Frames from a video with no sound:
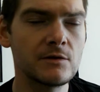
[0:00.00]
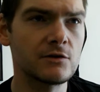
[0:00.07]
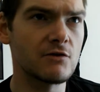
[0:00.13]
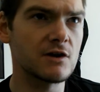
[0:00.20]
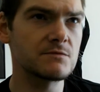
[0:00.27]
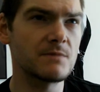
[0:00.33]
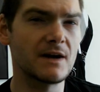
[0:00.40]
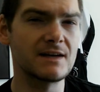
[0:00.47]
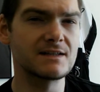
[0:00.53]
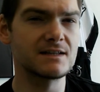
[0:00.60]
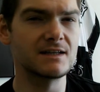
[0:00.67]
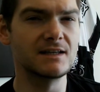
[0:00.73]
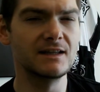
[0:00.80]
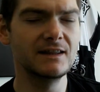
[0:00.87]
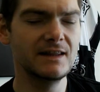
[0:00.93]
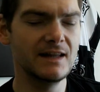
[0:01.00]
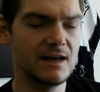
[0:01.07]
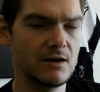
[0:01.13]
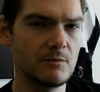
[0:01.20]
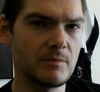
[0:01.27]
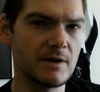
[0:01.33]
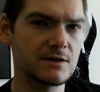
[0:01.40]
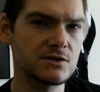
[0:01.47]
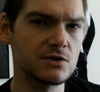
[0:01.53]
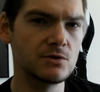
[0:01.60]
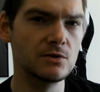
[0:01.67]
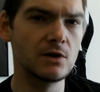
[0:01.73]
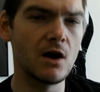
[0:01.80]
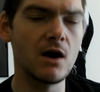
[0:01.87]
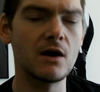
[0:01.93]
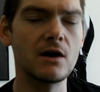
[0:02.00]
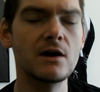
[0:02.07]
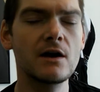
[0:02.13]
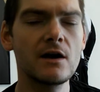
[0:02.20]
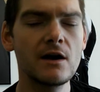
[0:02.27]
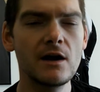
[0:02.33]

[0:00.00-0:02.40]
Cross bike's a little bit too long,